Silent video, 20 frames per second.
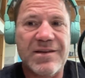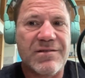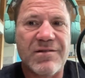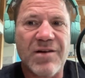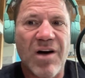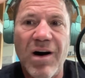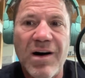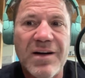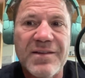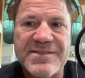
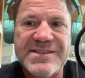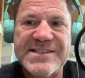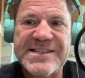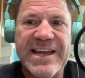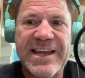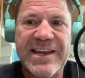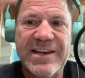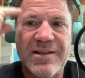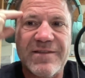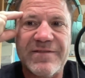can't
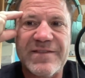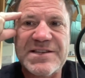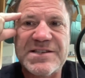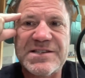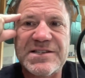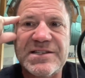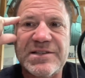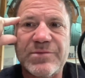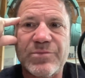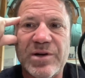say any of this
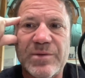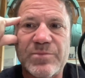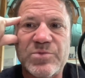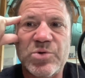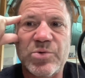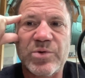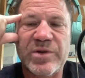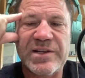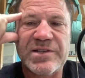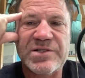when I'm
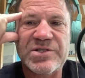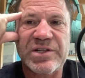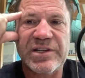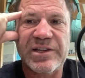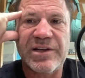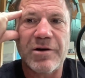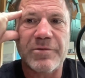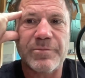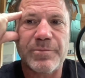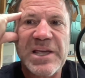talking to
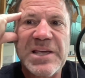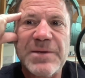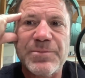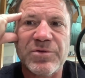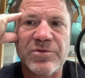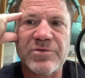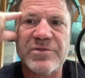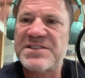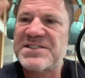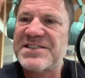young
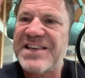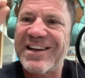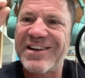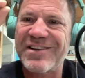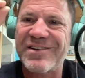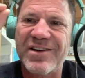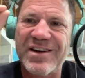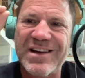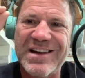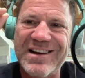people. The
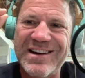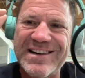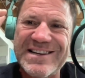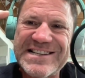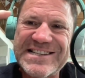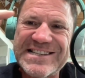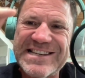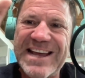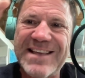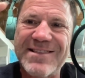second I
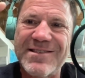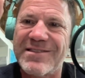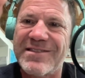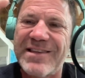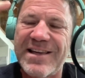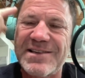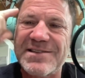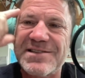say the things